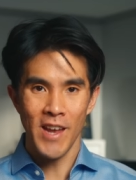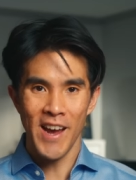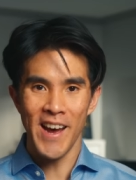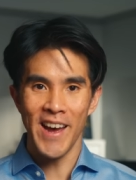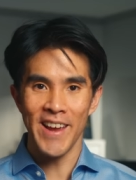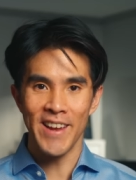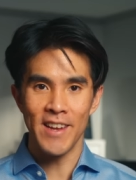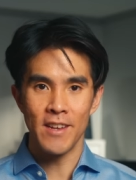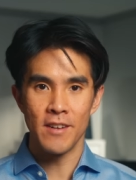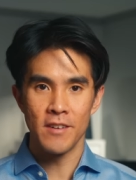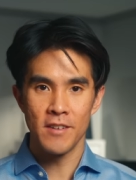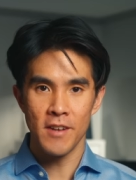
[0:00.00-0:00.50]

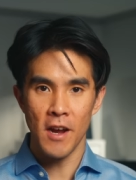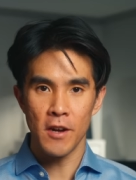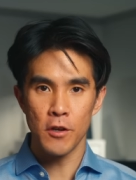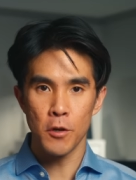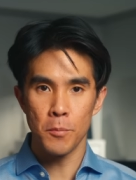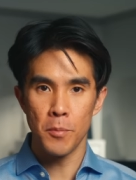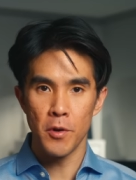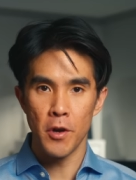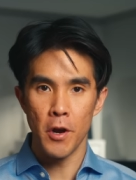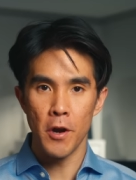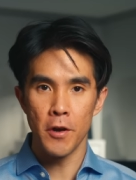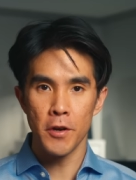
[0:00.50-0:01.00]
Hi, Dr.
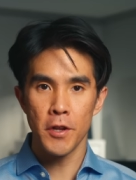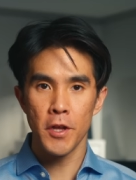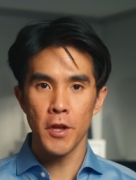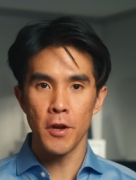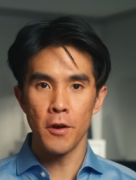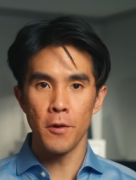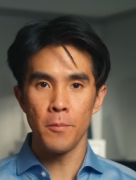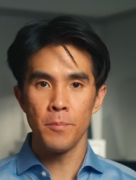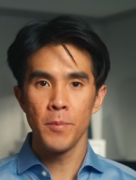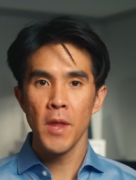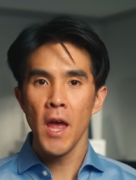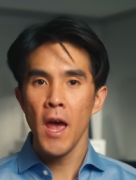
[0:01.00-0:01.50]
Bernard
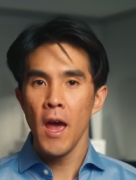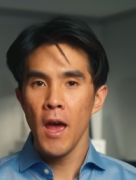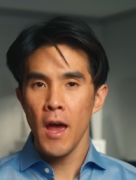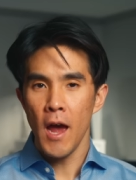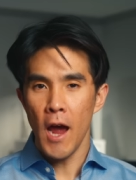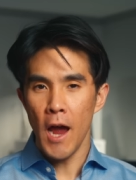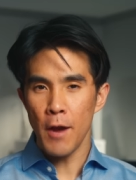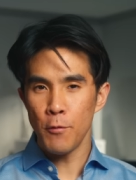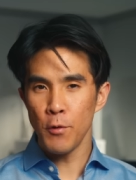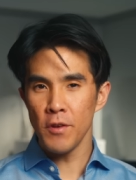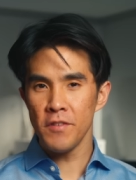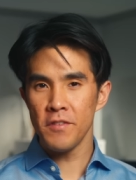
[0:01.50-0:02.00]
here.
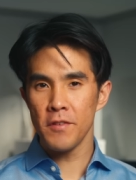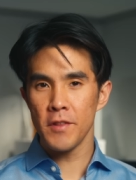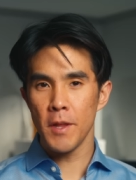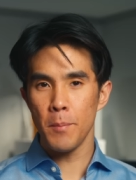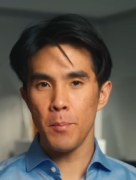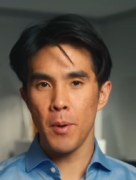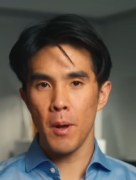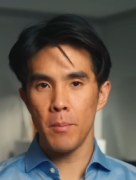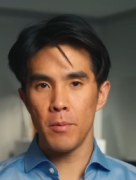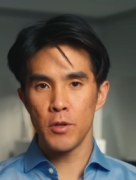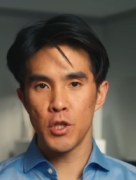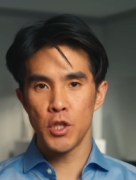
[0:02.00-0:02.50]
I recently
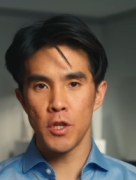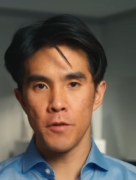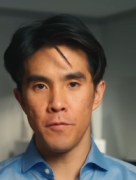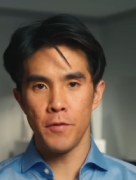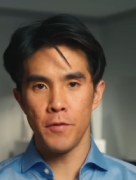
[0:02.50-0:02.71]
published a